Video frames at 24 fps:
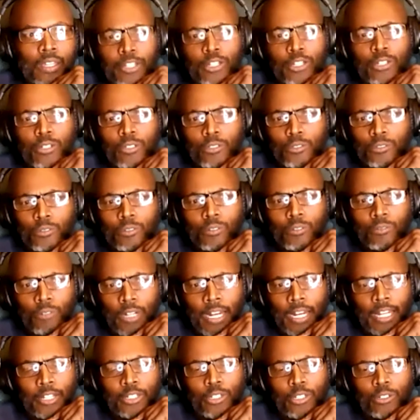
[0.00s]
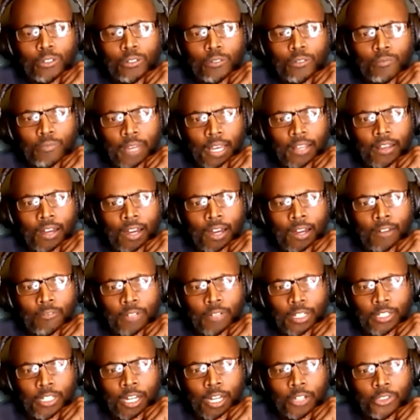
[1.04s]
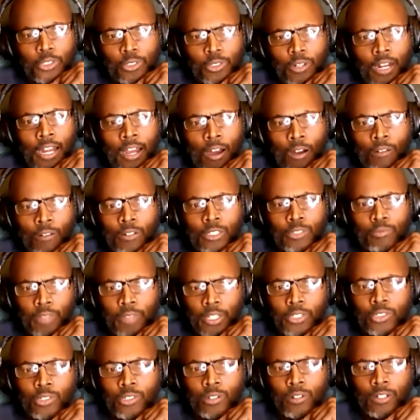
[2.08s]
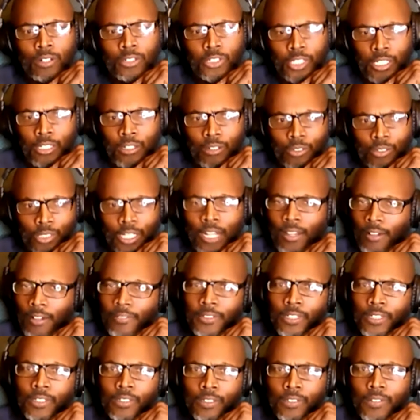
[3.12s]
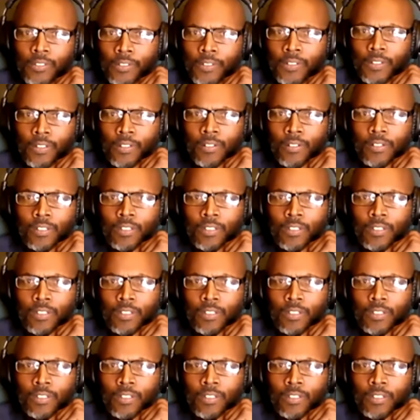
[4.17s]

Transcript: when I do reach out to her, I always make sure she knows I love her